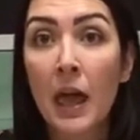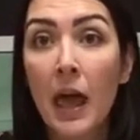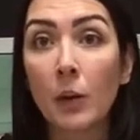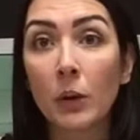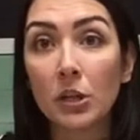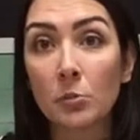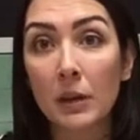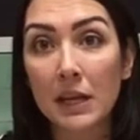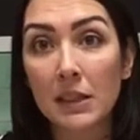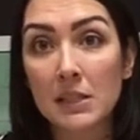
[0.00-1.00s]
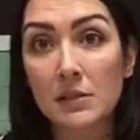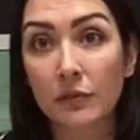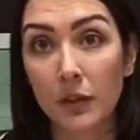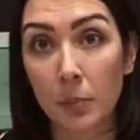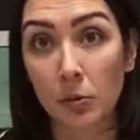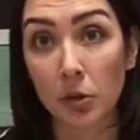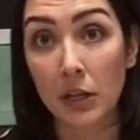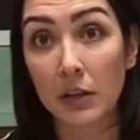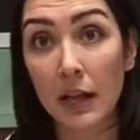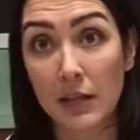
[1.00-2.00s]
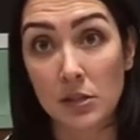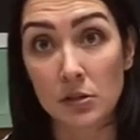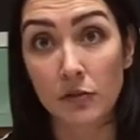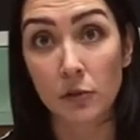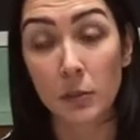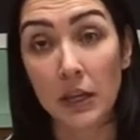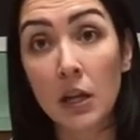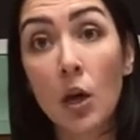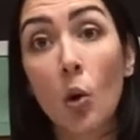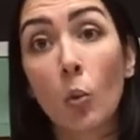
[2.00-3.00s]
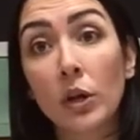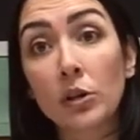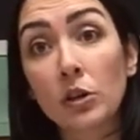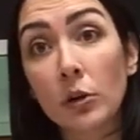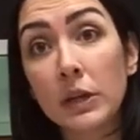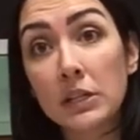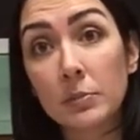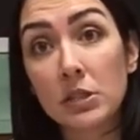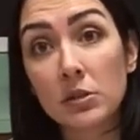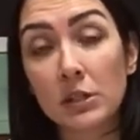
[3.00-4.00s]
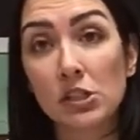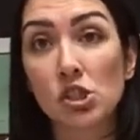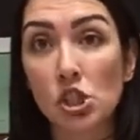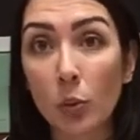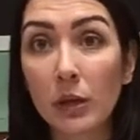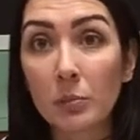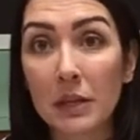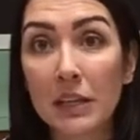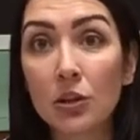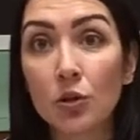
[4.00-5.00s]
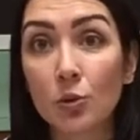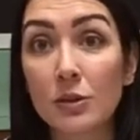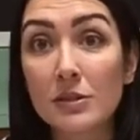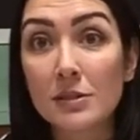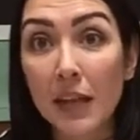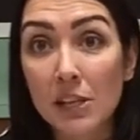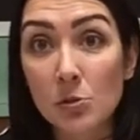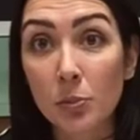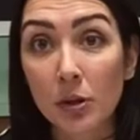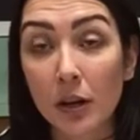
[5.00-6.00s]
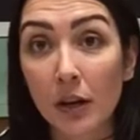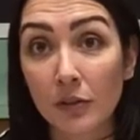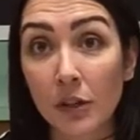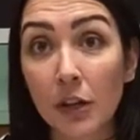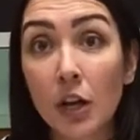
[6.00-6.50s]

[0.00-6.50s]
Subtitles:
And when you make this flip grid answer for me, what you're going to be doing is showing me your sketchbook cover.